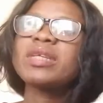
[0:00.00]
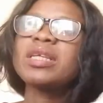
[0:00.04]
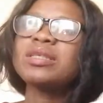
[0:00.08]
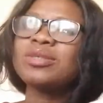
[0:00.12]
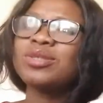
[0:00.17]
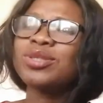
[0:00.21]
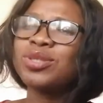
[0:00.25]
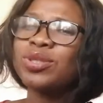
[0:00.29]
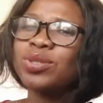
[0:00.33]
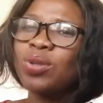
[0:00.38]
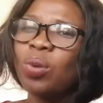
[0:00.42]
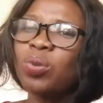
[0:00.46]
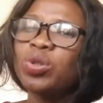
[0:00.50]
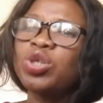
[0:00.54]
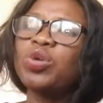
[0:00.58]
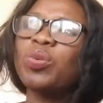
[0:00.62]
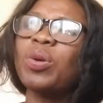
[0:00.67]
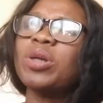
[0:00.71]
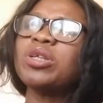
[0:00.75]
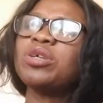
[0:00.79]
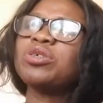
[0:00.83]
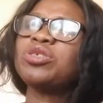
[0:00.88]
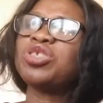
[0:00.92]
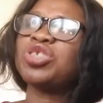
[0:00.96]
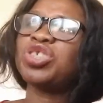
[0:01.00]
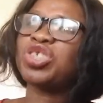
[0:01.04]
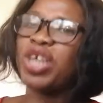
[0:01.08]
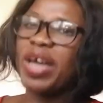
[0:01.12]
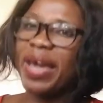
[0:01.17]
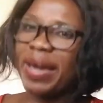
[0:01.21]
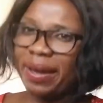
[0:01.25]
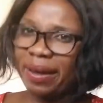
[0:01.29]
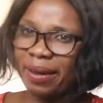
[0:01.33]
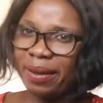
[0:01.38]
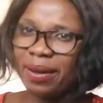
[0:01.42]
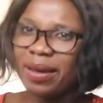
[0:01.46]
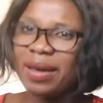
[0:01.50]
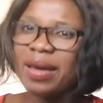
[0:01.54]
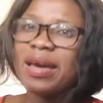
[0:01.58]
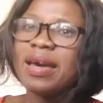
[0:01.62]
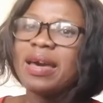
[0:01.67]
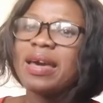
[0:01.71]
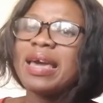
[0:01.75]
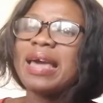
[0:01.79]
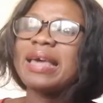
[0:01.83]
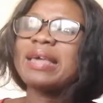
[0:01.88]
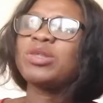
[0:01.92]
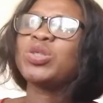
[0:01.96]
So you want to check,
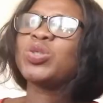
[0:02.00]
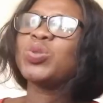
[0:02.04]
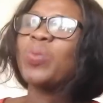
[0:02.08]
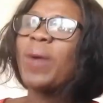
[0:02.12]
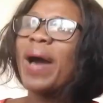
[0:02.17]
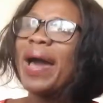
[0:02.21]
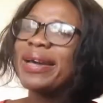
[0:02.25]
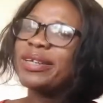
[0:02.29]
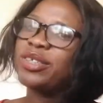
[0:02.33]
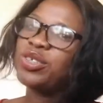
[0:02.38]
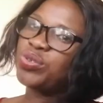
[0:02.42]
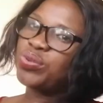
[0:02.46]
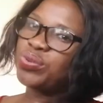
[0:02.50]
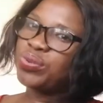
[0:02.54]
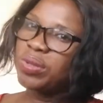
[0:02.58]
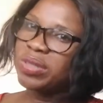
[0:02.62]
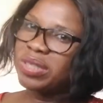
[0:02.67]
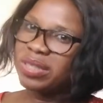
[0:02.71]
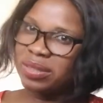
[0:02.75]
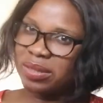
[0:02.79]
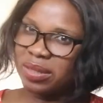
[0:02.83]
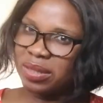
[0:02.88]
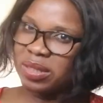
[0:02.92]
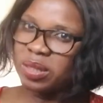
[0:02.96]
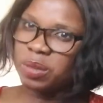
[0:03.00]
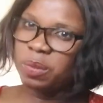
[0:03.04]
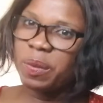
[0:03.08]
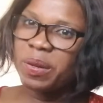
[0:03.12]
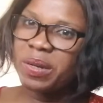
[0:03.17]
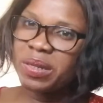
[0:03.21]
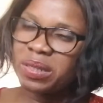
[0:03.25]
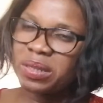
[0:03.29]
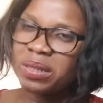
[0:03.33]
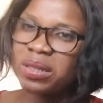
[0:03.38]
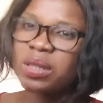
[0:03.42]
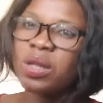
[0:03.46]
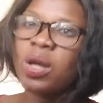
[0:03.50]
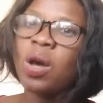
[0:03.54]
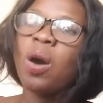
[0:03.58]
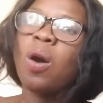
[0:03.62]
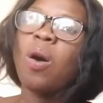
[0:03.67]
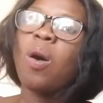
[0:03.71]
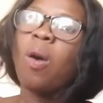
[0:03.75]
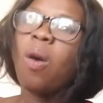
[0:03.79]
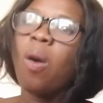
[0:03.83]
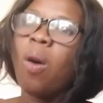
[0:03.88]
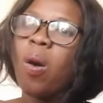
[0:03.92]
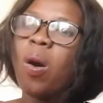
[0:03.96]
do I trust this person?
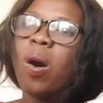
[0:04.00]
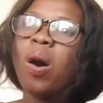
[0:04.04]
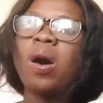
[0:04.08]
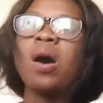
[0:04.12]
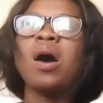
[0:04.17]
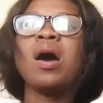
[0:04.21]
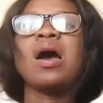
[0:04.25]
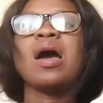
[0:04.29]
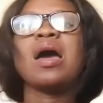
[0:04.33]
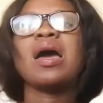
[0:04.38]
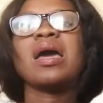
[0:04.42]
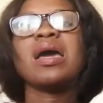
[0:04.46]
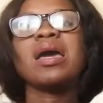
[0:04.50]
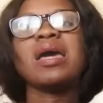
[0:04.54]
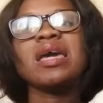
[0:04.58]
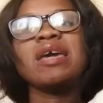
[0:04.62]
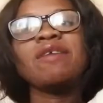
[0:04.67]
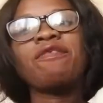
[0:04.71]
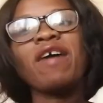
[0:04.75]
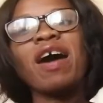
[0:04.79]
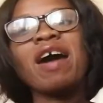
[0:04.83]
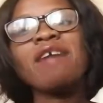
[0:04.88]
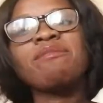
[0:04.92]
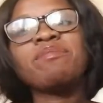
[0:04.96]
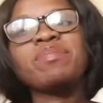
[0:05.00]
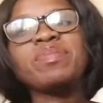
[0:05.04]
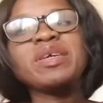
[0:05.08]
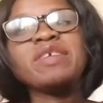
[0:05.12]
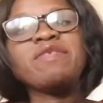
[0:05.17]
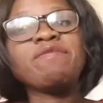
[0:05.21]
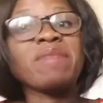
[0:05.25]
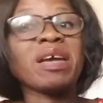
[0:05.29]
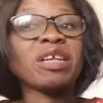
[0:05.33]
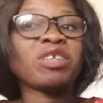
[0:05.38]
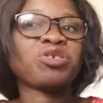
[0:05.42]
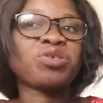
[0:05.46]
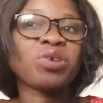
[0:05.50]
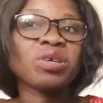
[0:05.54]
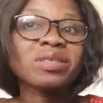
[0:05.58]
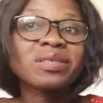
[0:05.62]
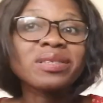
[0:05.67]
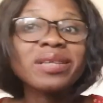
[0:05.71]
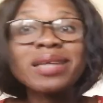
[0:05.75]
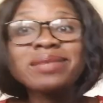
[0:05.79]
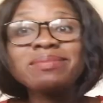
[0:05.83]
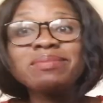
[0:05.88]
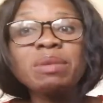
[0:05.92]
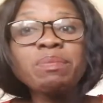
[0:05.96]
Or if my trust
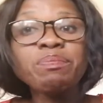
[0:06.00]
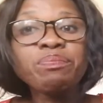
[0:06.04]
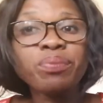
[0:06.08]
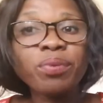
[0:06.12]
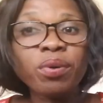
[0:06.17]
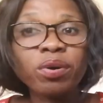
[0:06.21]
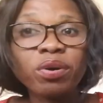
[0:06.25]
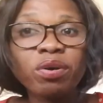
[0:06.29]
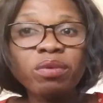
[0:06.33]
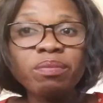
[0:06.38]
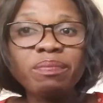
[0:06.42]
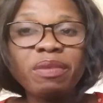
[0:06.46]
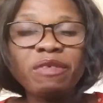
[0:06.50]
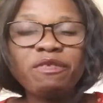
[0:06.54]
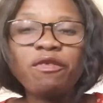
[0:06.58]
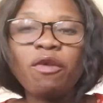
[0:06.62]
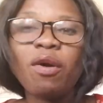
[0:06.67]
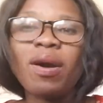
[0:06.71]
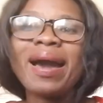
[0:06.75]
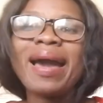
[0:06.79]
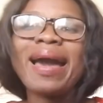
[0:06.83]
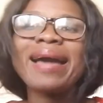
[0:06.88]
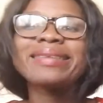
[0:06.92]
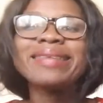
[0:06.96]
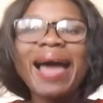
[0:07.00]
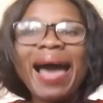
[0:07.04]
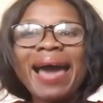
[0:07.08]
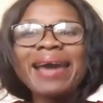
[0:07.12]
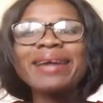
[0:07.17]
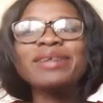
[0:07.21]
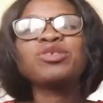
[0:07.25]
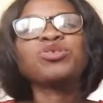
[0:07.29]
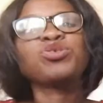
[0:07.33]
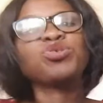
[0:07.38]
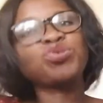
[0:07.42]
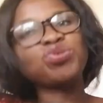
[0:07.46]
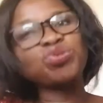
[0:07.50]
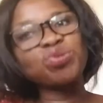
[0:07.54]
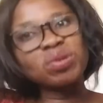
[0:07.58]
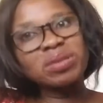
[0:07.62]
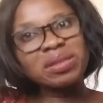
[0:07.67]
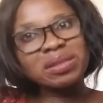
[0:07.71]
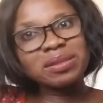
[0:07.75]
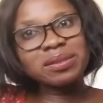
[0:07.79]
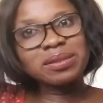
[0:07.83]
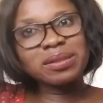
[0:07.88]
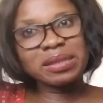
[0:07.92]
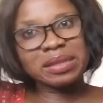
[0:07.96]
has been broken before, can I
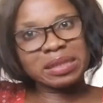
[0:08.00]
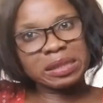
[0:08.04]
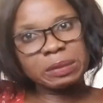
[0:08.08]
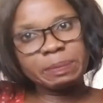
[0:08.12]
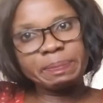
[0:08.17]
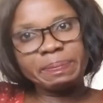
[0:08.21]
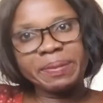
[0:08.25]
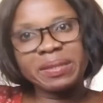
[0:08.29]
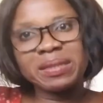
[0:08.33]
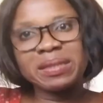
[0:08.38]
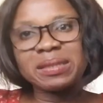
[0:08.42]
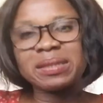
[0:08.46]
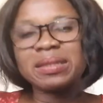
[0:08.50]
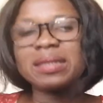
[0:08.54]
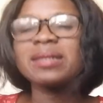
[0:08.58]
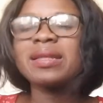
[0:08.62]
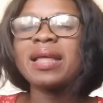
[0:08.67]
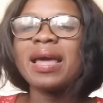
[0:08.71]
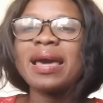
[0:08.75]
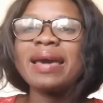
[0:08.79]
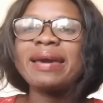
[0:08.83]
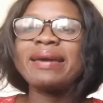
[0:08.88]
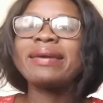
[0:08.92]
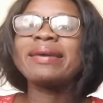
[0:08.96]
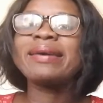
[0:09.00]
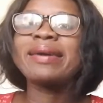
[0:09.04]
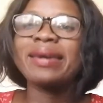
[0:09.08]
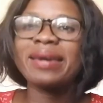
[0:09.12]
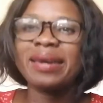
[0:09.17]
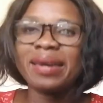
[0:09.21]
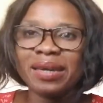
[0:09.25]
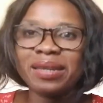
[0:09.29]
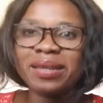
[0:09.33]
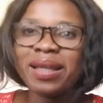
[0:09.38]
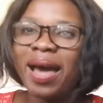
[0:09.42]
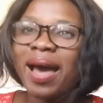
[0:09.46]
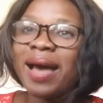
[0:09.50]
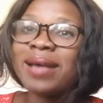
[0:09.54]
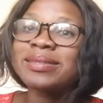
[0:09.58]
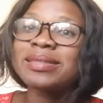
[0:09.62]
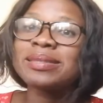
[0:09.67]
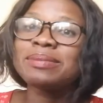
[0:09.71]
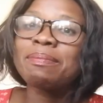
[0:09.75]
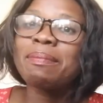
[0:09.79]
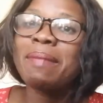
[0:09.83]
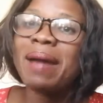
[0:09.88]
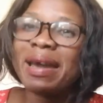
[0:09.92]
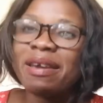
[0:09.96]
trust this person again
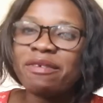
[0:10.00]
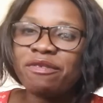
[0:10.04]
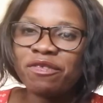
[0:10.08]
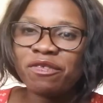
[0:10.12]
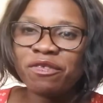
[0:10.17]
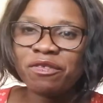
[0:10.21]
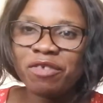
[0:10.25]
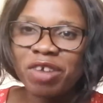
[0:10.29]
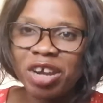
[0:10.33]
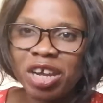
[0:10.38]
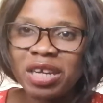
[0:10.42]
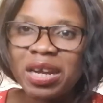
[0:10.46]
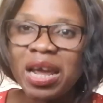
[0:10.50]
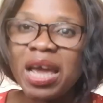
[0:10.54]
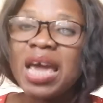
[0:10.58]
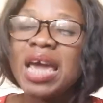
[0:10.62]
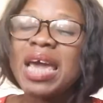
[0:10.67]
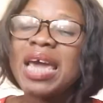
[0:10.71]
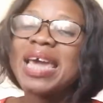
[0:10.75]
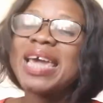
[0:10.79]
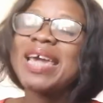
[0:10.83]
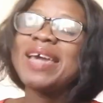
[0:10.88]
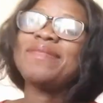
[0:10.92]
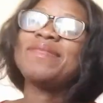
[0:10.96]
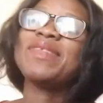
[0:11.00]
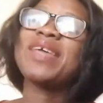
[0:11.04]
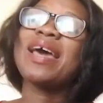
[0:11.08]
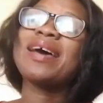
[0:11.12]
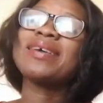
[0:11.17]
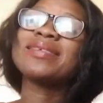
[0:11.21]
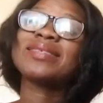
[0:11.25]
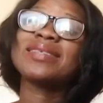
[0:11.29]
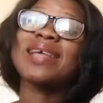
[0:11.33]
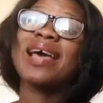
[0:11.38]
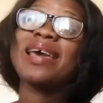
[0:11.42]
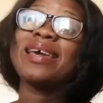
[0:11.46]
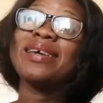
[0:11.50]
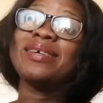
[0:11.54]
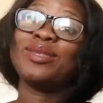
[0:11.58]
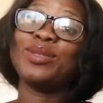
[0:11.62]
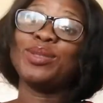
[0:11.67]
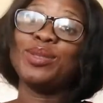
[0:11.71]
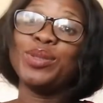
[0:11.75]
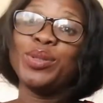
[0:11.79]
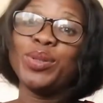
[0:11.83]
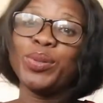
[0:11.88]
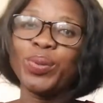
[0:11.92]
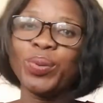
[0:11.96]
as my friend? If the answer
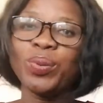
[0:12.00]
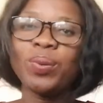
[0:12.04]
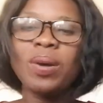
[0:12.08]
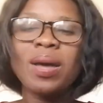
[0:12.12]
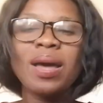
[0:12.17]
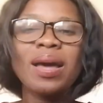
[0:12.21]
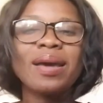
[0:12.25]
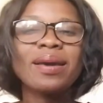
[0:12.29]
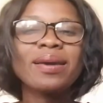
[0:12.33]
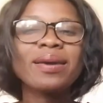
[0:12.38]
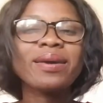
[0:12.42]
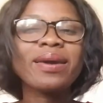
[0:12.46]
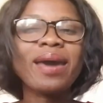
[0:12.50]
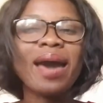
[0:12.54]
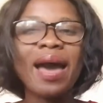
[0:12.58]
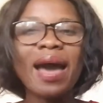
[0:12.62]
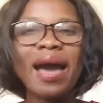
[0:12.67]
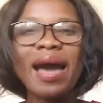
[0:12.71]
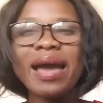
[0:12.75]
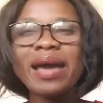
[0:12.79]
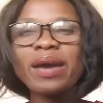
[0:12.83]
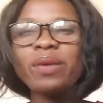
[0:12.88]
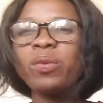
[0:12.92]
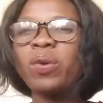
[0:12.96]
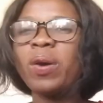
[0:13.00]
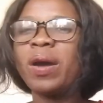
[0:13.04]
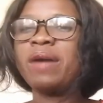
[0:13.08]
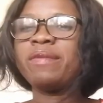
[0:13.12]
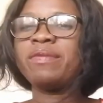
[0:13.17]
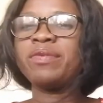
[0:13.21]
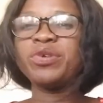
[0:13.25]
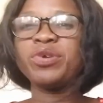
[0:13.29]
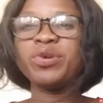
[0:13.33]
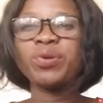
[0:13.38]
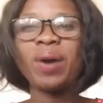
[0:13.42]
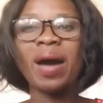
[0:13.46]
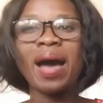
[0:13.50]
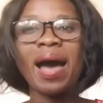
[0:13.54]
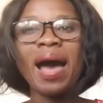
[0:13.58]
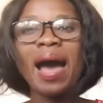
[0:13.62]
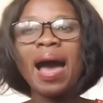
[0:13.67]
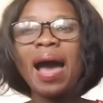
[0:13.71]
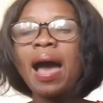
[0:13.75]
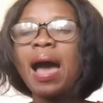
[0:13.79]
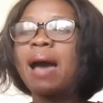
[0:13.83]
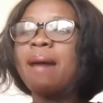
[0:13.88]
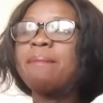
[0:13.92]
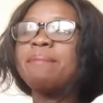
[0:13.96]
is no, guy, whoever you are,